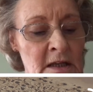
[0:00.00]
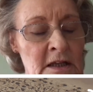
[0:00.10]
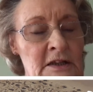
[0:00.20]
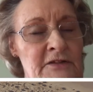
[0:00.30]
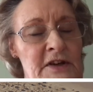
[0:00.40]

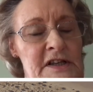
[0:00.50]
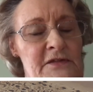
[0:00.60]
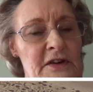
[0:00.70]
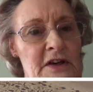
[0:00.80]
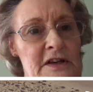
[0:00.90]
The first
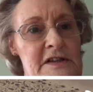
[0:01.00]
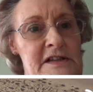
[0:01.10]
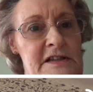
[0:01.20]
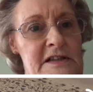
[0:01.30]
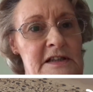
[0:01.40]

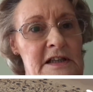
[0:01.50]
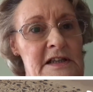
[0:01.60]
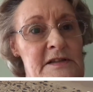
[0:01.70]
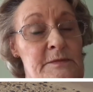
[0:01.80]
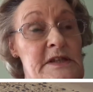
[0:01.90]
verse
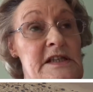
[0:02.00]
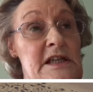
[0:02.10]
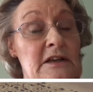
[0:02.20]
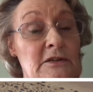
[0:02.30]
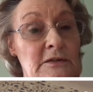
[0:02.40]
is, "Be
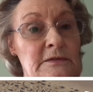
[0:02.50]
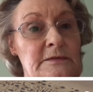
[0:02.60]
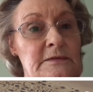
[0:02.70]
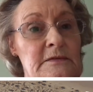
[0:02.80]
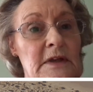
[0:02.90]
still
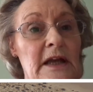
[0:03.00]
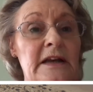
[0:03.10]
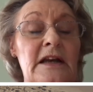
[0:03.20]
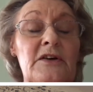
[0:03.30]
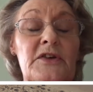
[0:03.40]

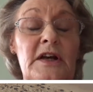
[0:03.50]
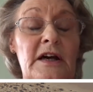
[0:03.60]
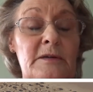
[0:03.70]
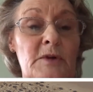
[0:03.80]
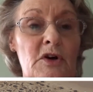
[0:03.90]
and know that
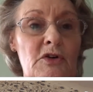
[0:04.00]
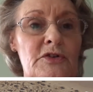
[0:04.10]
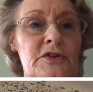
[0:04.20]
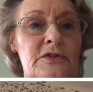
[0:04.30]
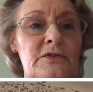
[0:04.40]
I am
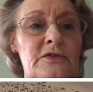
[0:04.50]
God."